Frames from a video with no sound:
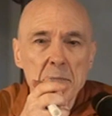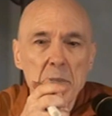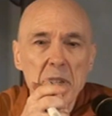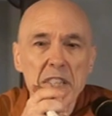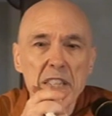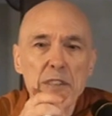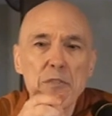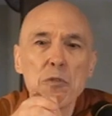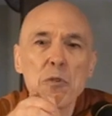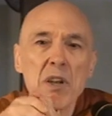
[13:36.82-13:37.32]

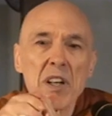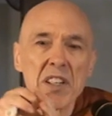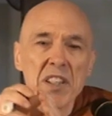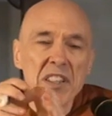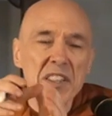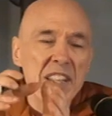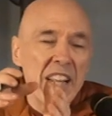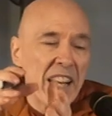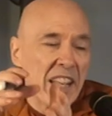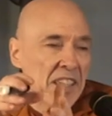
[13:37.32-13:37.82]
But if one
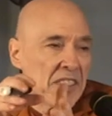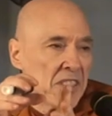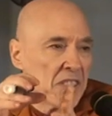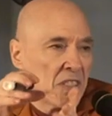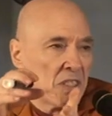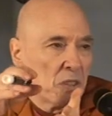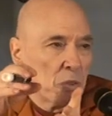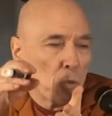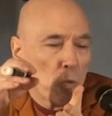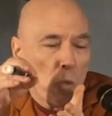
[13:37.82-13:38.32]

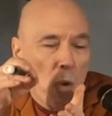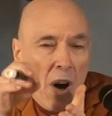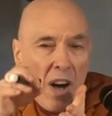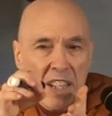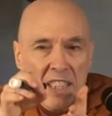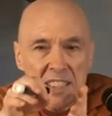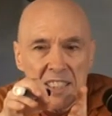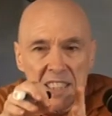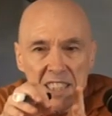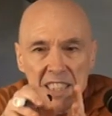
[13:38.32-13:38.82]
attends
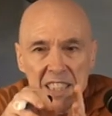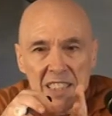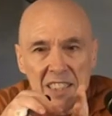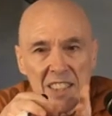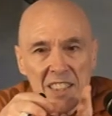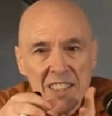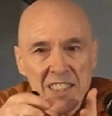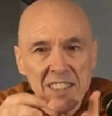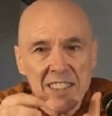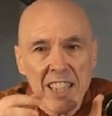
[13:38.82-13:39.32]
wisely to
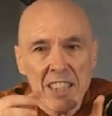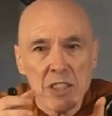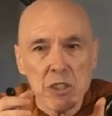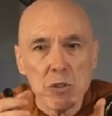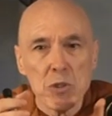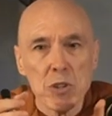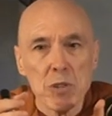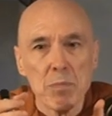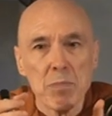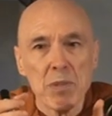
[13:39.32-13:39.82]
the
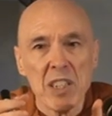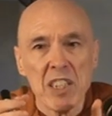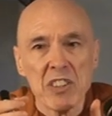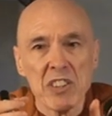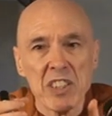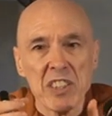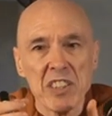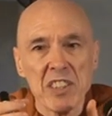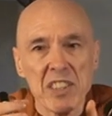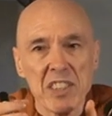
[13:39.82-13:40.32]
sensual
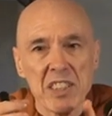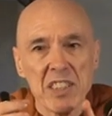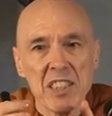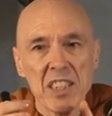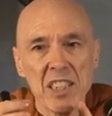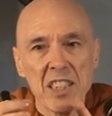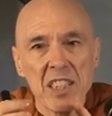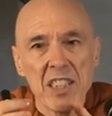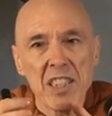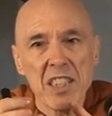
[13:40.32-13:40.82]
pleasures,
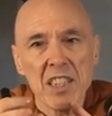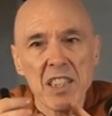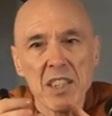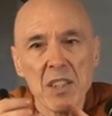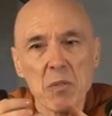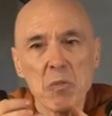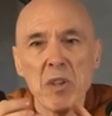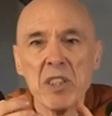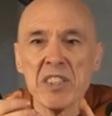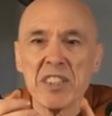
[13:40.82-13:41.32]

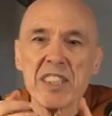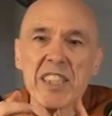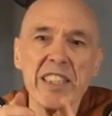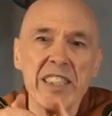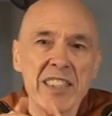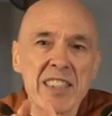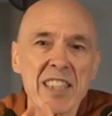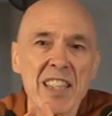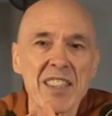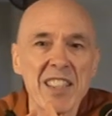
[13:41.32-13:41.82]
one
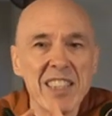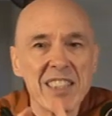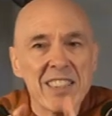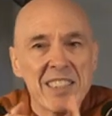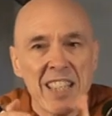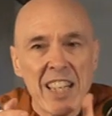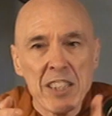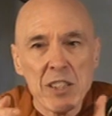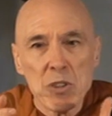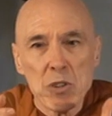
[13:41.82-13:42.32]
sees that these
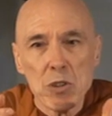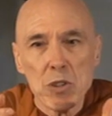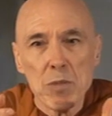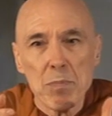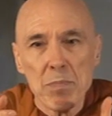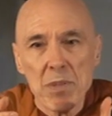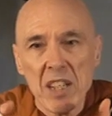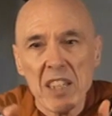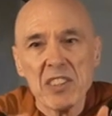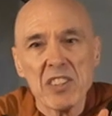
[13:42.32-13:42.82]
sensual
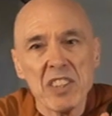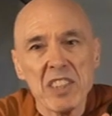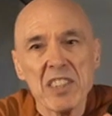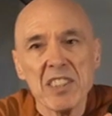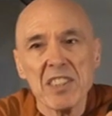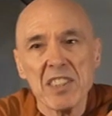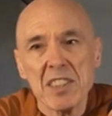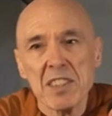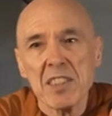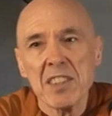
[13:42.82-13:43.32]

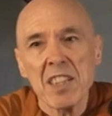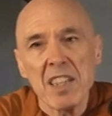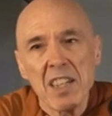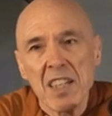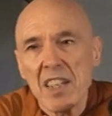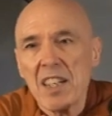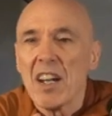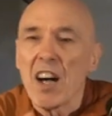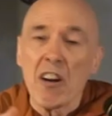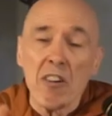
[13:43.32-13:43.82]
pleasures
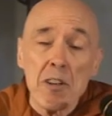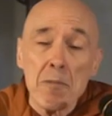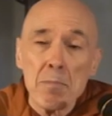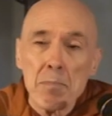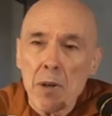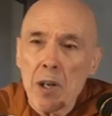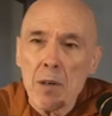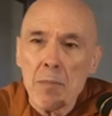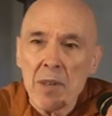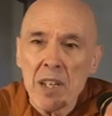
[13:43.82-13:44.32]
are
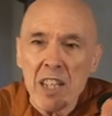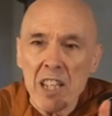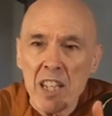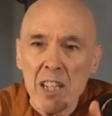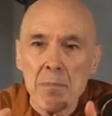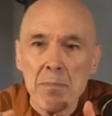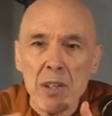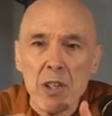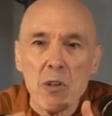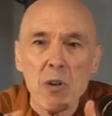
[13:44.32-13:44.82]

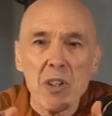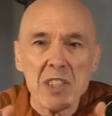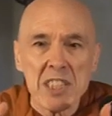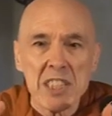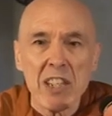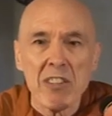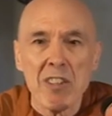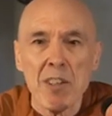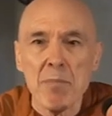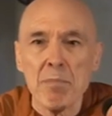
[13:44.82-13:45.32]
impermanent. Because
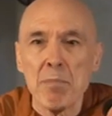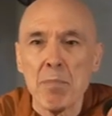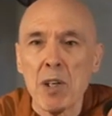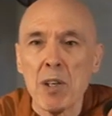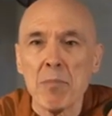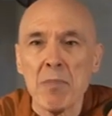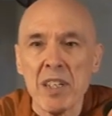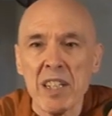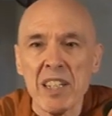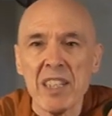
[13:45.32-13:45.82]
they're
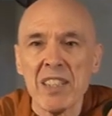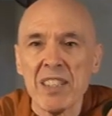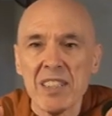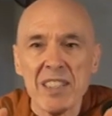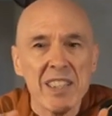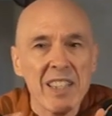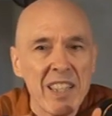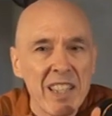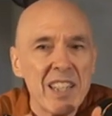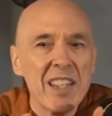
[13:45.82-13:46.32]
impermanent,
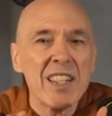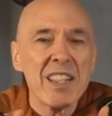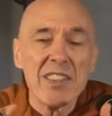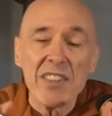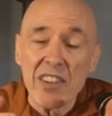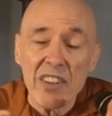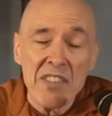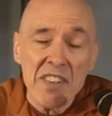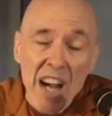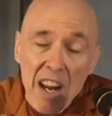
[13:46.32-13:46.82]

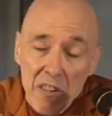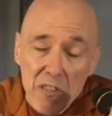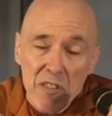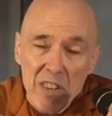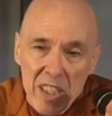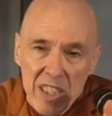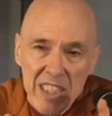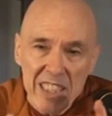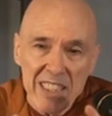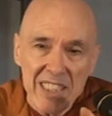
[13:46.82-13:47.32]
they're not
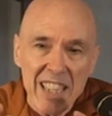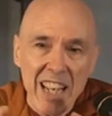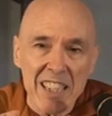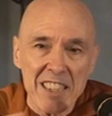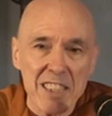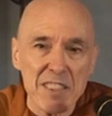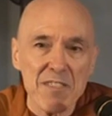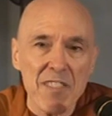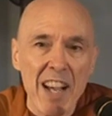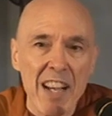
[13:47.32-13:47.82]
really
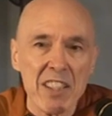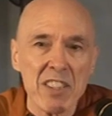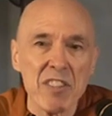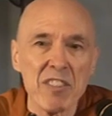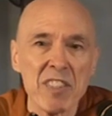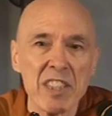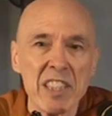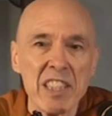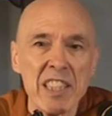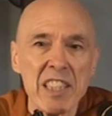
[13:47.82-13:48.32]

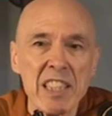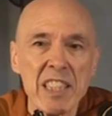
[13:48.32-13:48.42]
satisfactory.